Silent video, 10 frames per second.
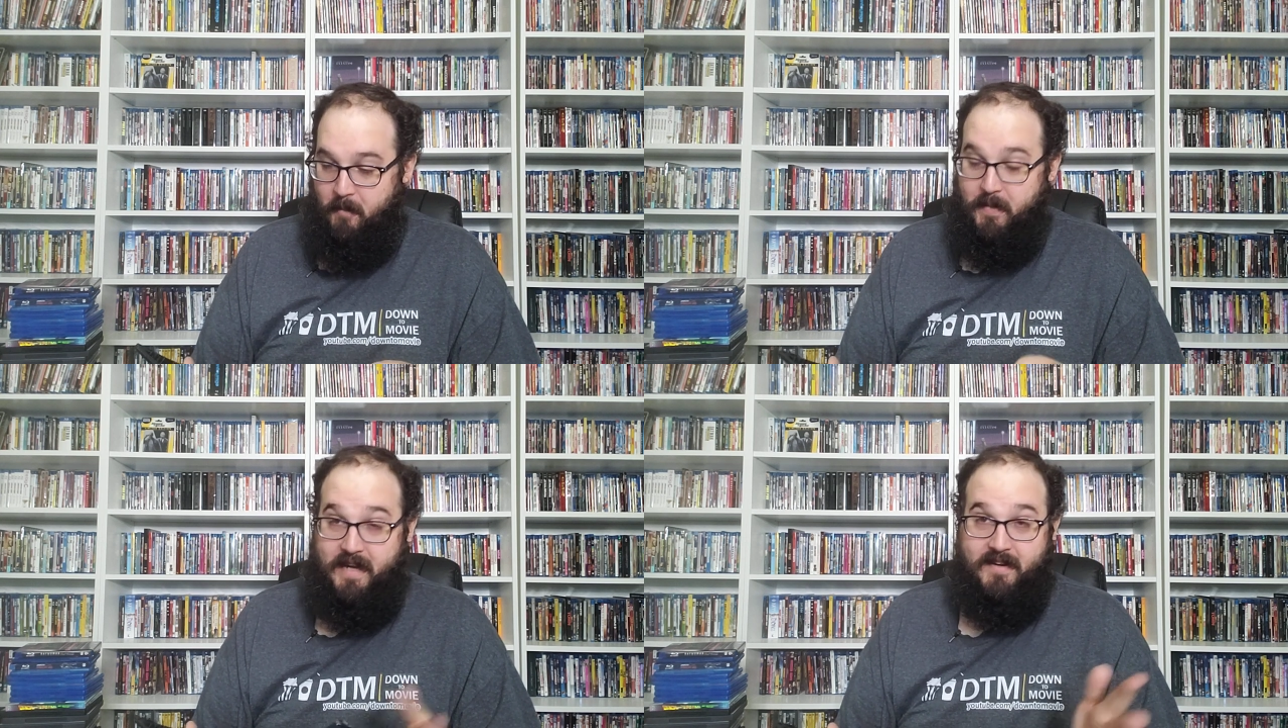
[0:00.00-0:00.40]

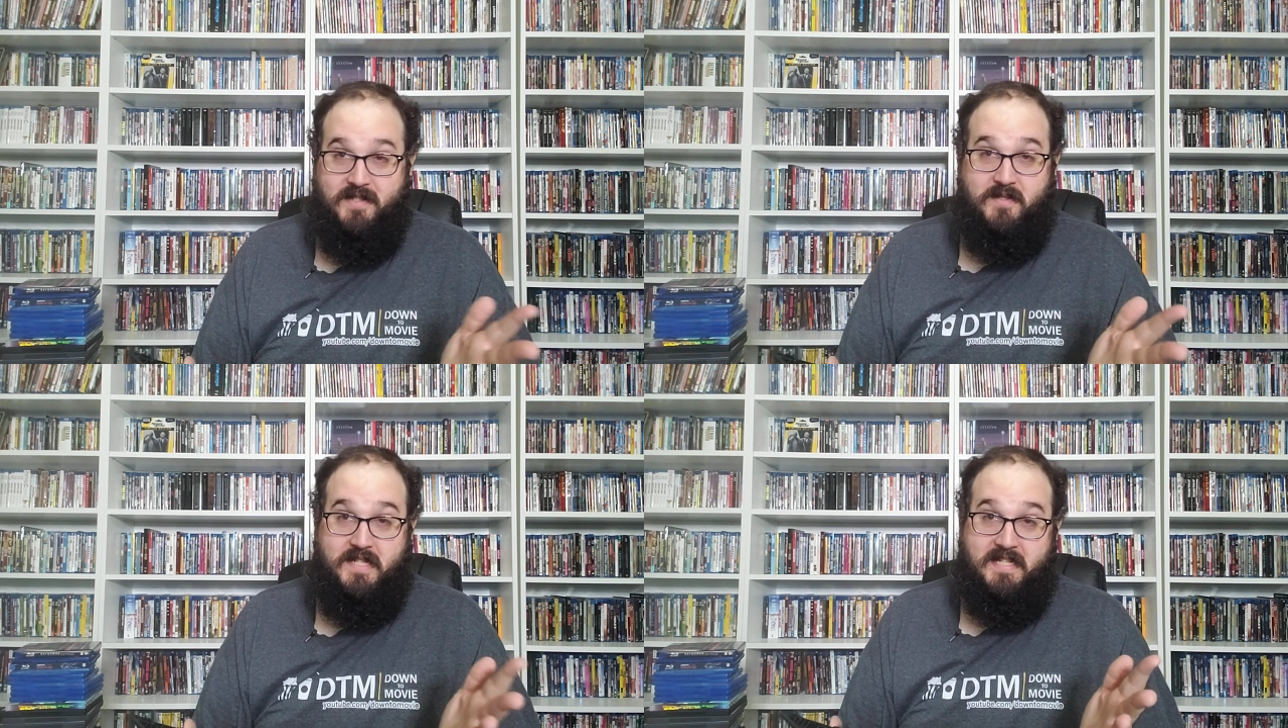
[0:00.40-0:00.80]

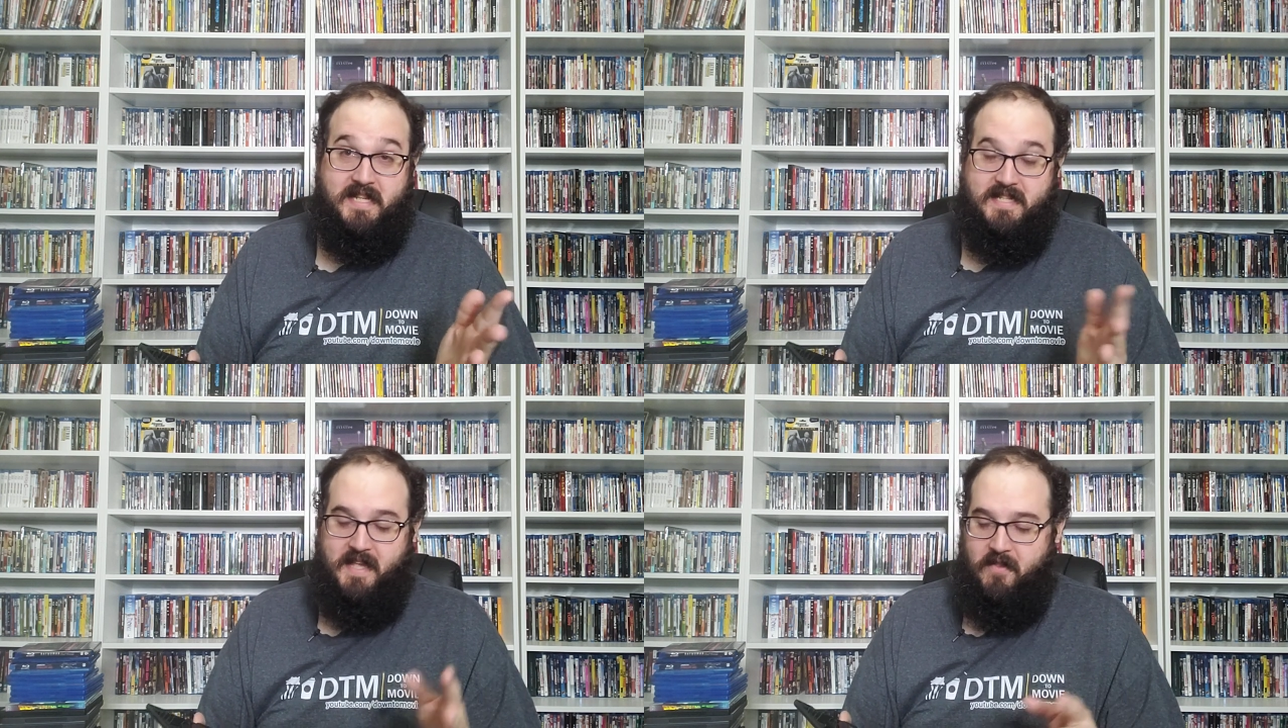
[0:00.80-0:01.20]
because
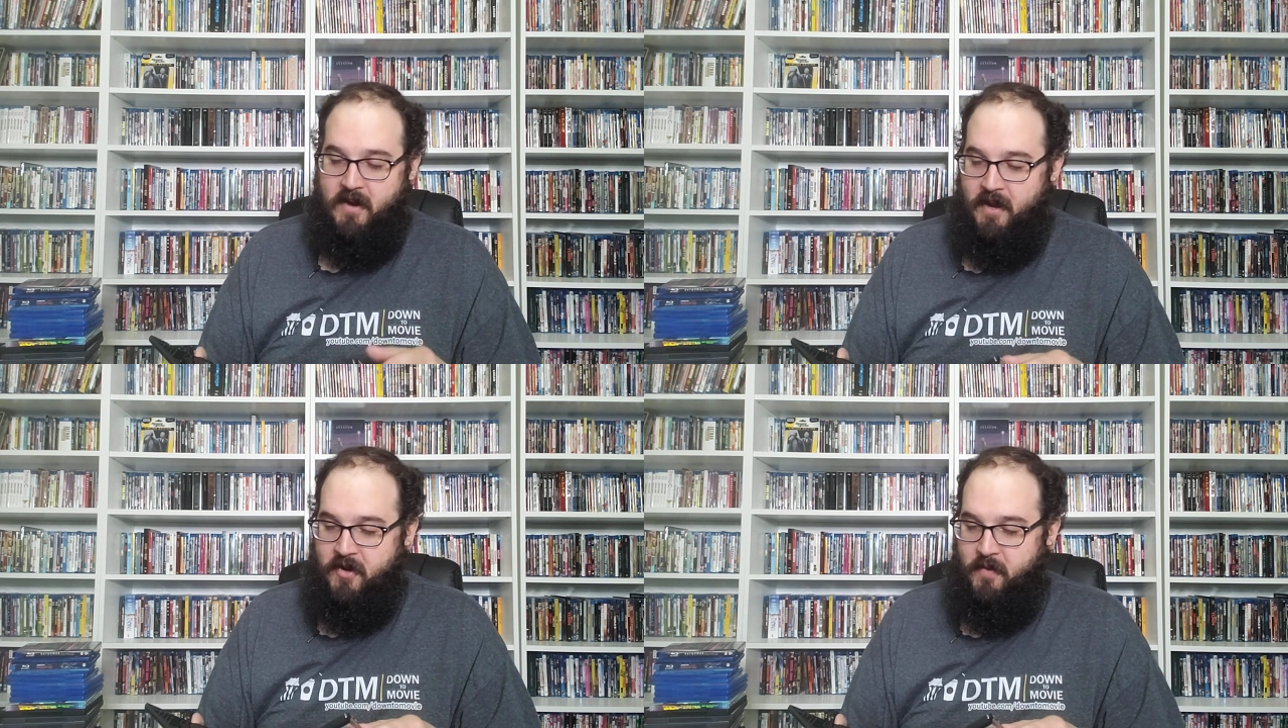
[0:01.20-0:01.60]
Disney said they're
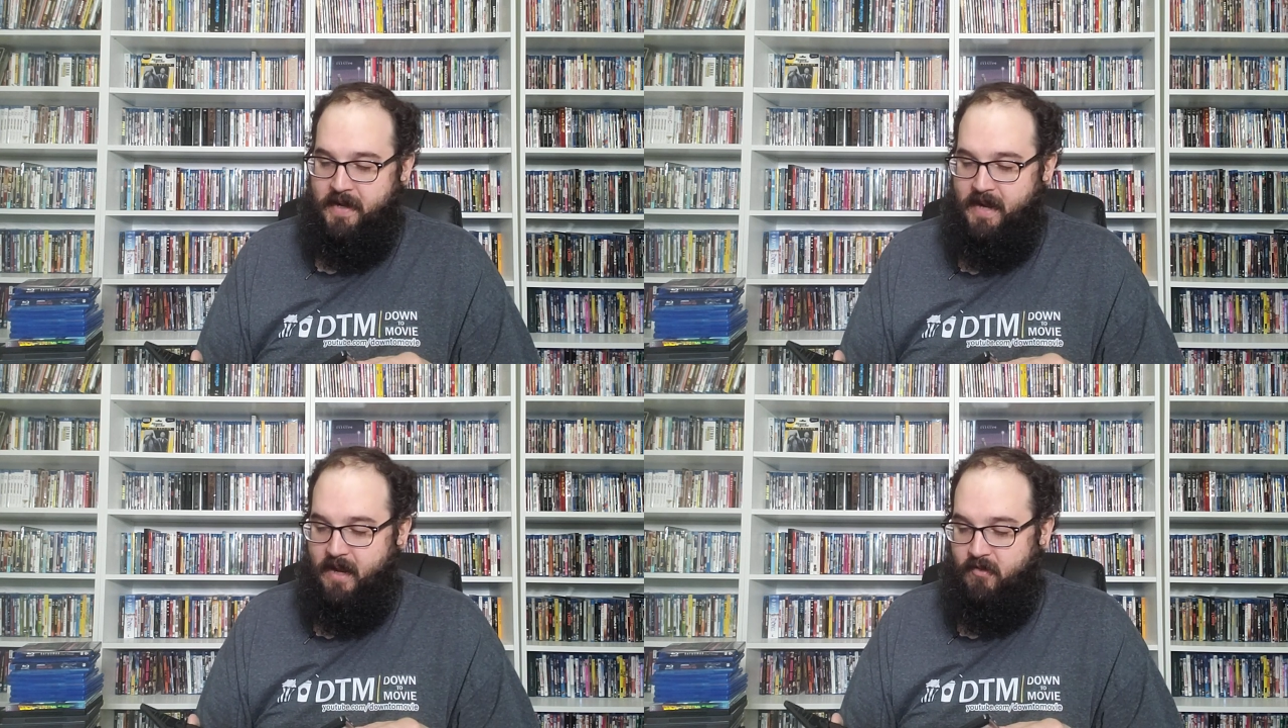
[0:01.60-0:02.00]
not
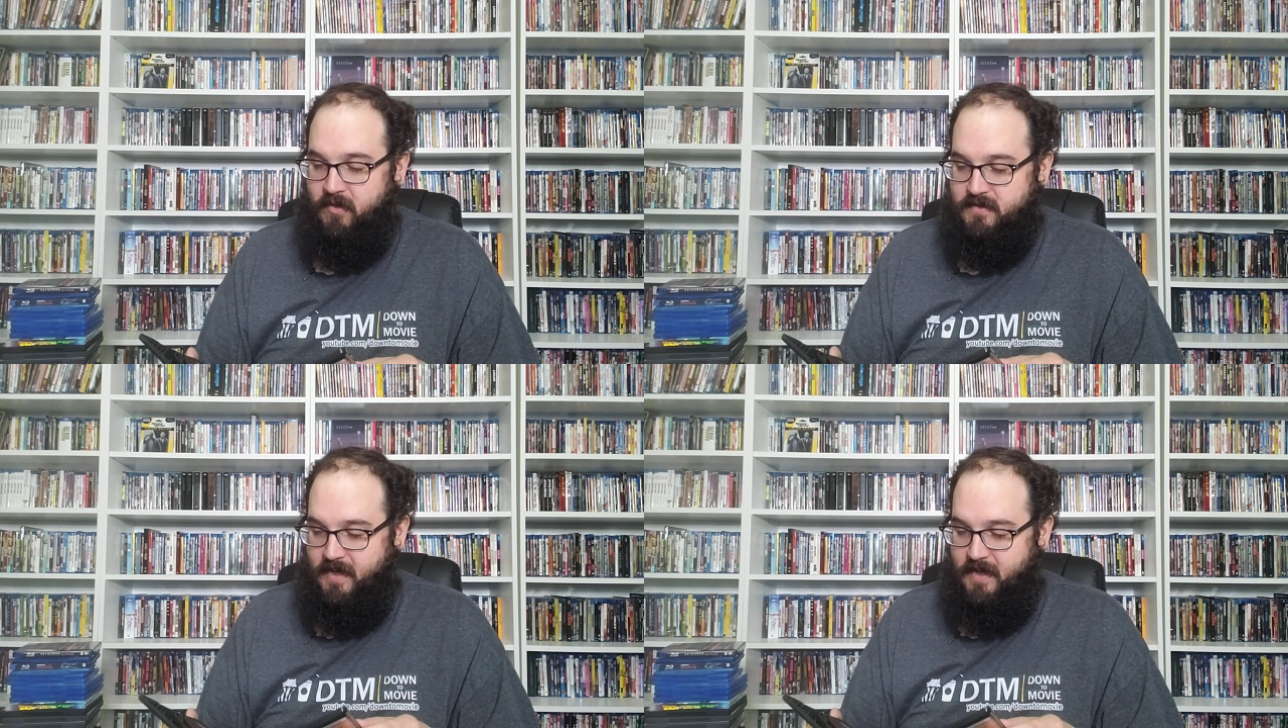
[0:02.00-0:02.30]
doing catalog